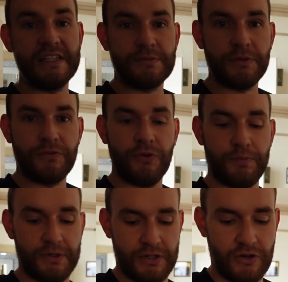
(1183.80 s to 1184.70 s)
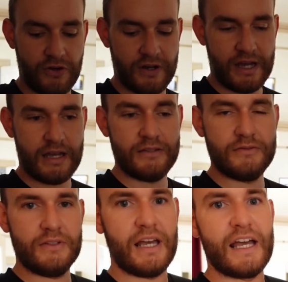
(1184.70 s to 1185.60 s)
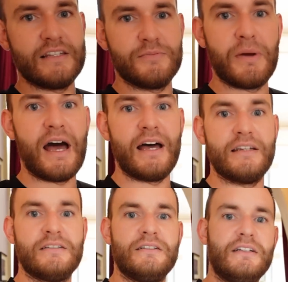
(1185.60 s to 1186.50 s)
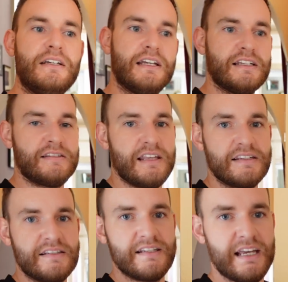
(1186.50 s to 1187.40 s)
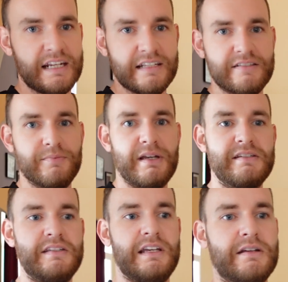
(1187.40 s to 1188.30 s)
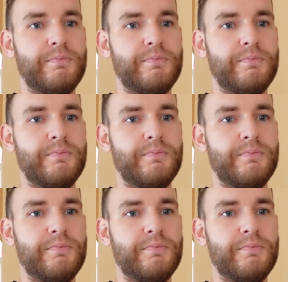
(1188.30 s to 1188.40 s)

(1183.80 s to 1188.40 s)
this before, but not as bad as this in a domestic